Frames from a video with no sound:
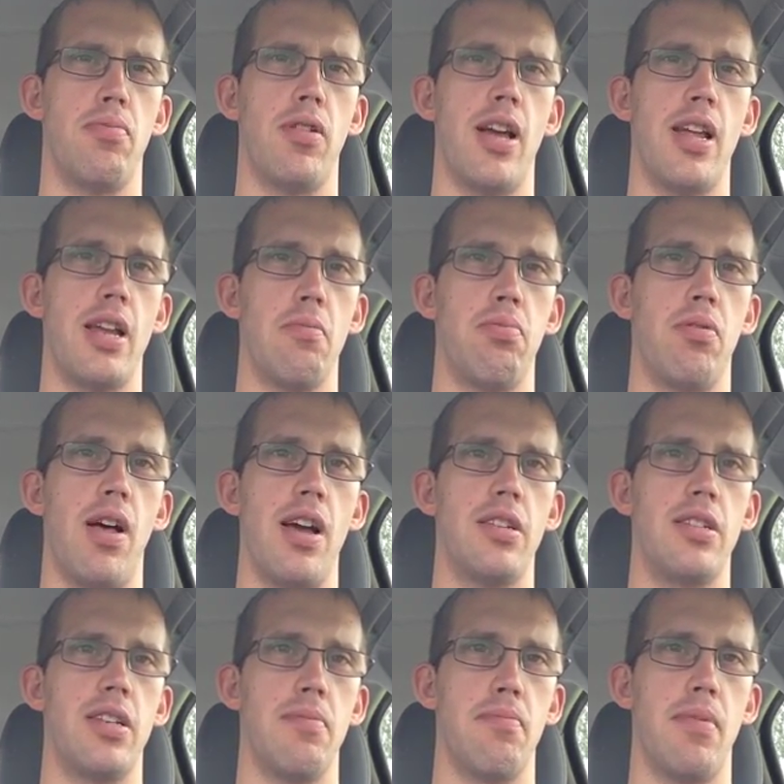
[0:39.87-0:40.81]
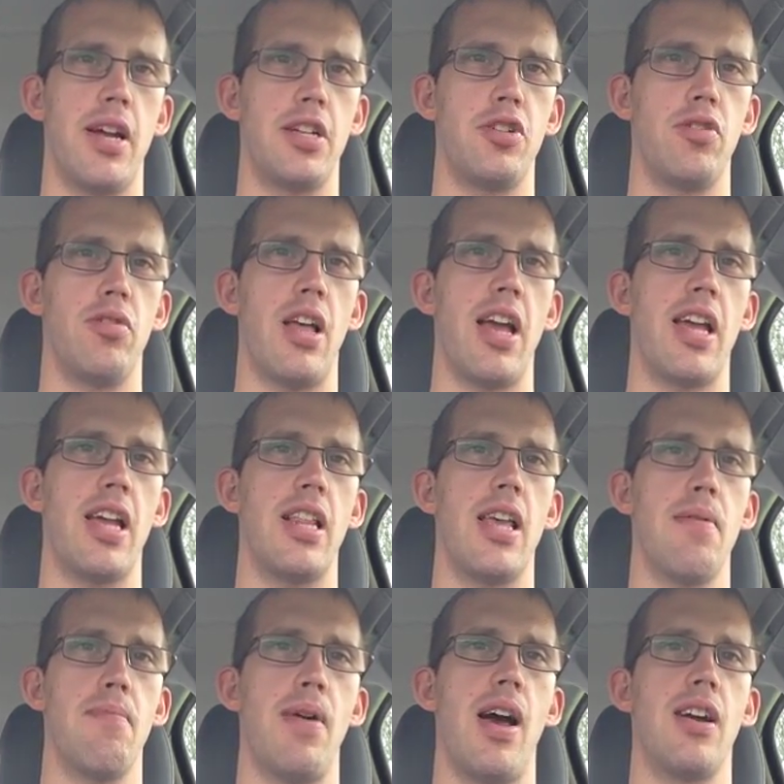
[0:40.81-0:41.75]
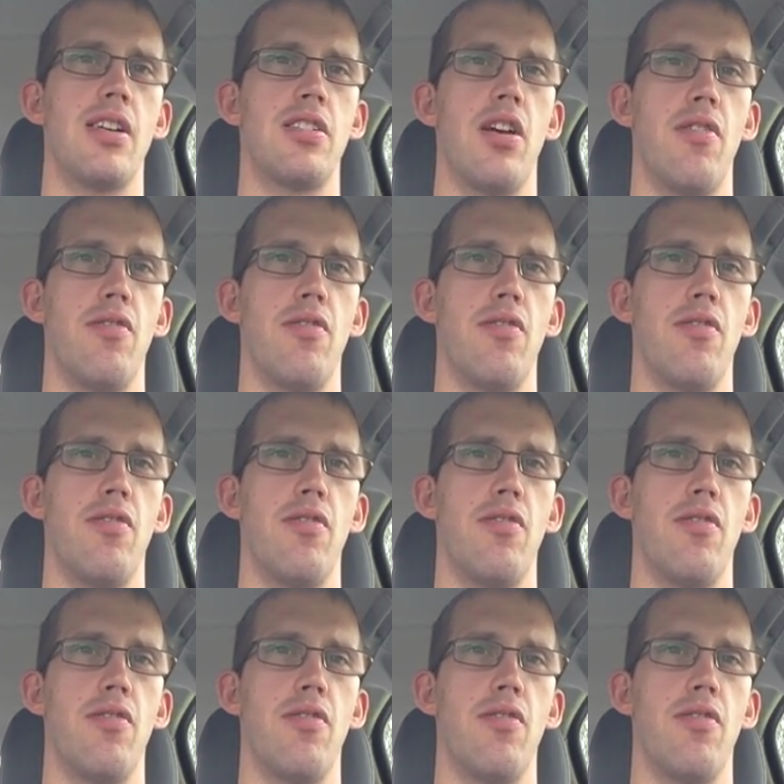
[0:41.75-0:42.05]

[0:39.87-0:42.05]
plan in place and make sure they hit their marks